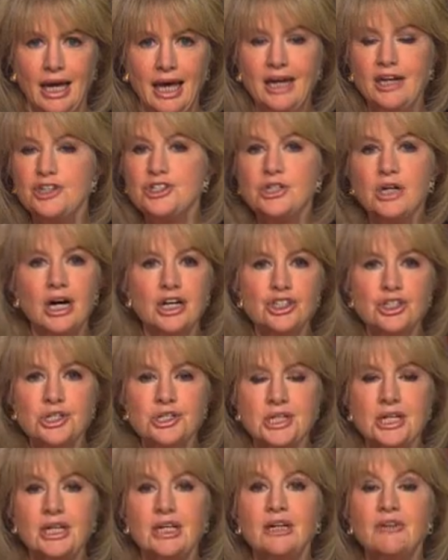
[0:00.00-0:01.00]
And it's not
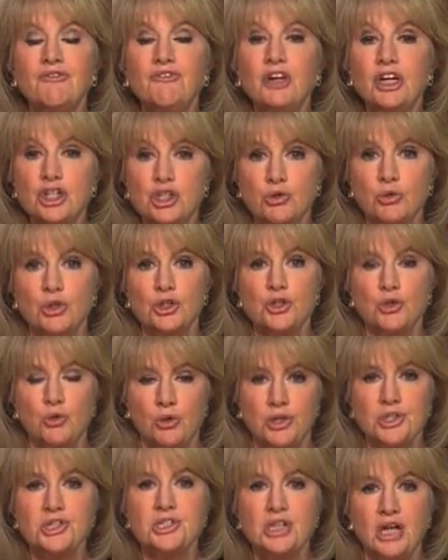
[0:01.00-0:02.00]
just individuals who
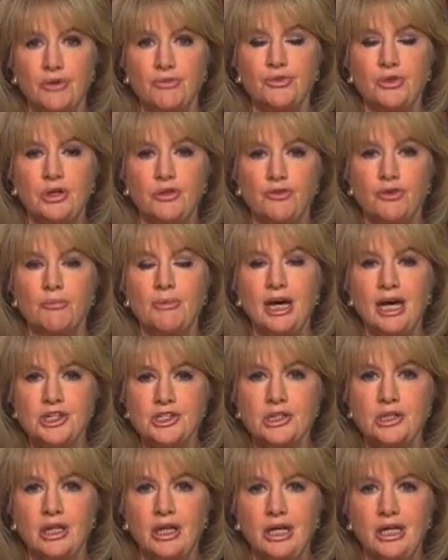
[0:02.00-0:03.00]
are suffering from
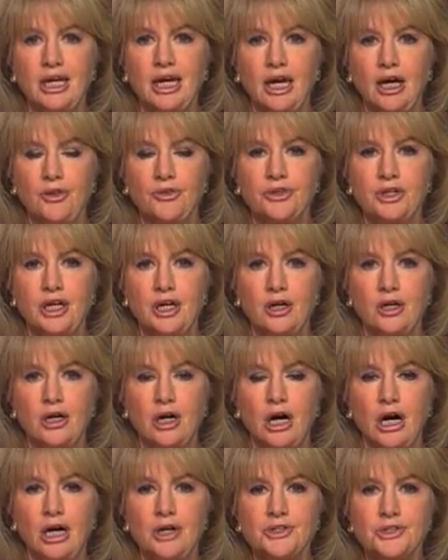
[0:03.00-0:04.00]
escalating health care
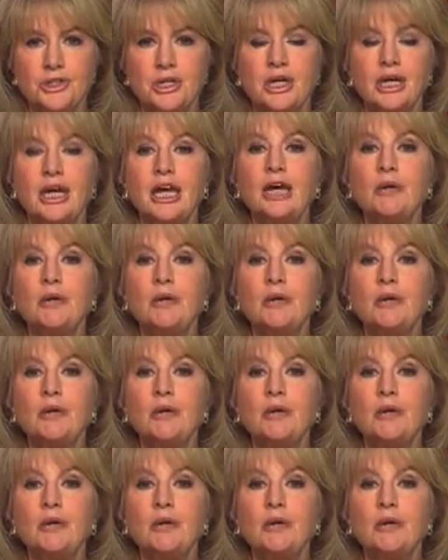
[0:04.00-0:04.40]
costs.